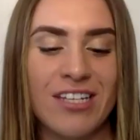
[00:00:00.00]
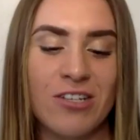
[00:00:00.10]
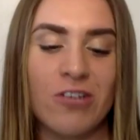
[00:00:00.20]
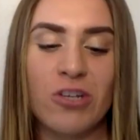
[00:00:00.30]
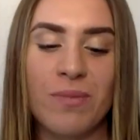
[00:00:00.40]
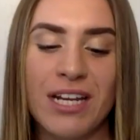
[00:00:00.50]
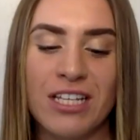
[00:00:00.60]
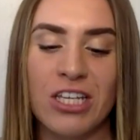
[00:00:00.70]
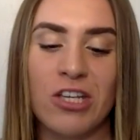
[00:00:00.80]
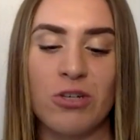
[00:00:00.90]
social media is
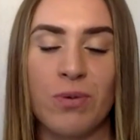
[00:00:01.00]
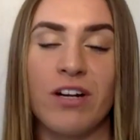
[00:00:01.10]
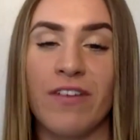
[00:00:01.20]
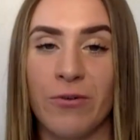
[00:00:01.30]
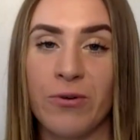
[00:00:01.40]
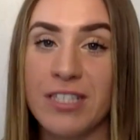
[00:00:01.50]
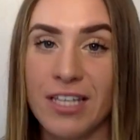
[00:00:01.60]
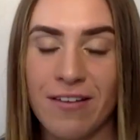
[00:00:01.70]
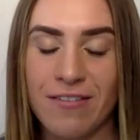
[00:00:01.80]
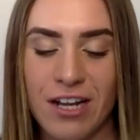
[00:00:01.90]
a huge part of everyone's
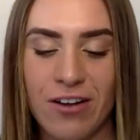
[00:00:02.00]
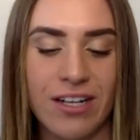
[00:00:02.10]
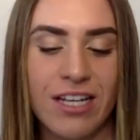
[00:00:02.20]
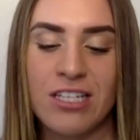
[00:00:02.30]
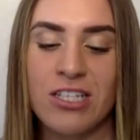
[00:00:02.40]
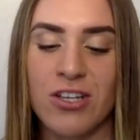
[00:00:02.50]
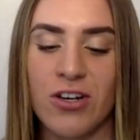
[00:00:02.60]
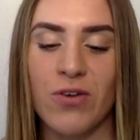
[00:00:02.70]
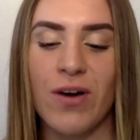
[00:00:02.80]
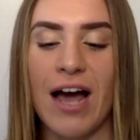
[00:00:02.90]
lives nowadays.
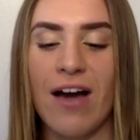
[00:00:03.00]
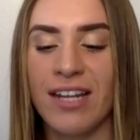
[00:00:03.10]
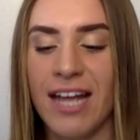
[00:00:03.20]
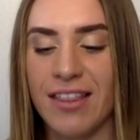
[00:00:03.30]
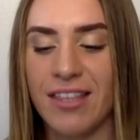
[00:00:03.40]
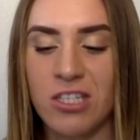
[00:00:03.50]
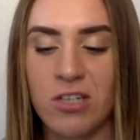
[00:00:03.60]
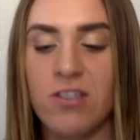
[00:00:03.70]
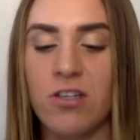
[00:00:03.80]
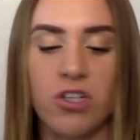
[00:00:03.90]
So how can athletes
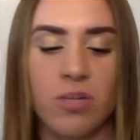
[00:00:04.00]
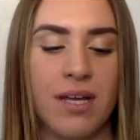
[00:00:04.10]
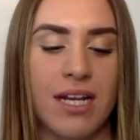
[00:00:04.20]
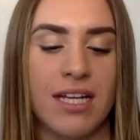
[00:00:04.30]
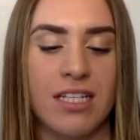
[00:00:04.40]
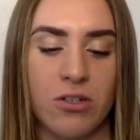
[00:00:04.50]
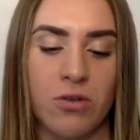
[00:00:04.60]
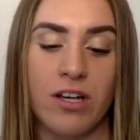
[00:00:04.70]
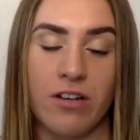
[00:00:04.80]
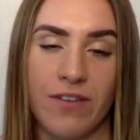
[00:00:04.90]
use social media to
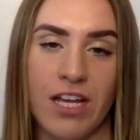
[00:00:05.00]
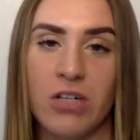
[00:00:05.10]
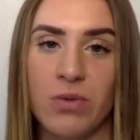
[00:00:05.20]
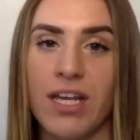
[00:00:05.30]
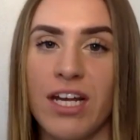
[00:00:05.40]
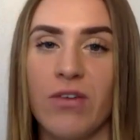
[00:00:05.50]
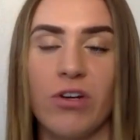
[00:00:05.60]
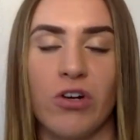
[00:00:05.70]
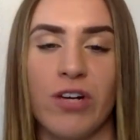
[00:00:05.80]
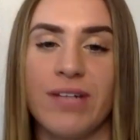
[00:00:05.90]
their advantage when getting
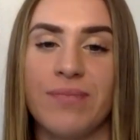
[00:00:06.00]
recruited?